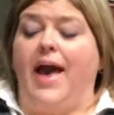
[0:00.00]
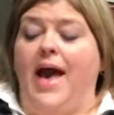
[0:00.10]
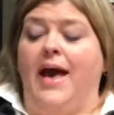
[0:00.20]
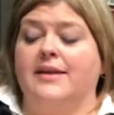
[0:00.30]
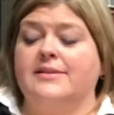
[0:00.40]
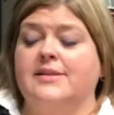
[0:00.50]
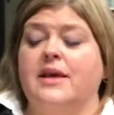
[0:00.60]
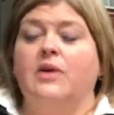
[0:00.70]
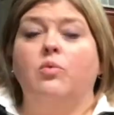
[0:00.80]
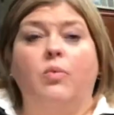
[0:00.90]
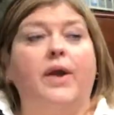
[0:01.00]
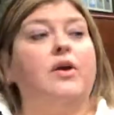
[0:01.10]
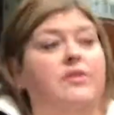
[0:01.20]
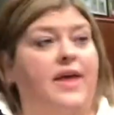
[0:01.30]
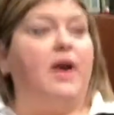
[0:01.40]
at
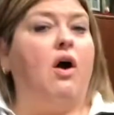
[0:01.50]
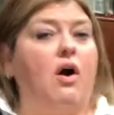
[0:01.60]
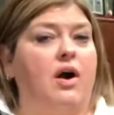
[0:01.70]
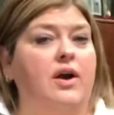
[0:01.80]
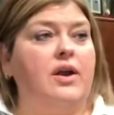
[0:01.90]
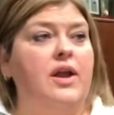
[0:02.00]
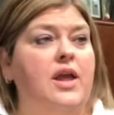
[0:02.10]
where they are.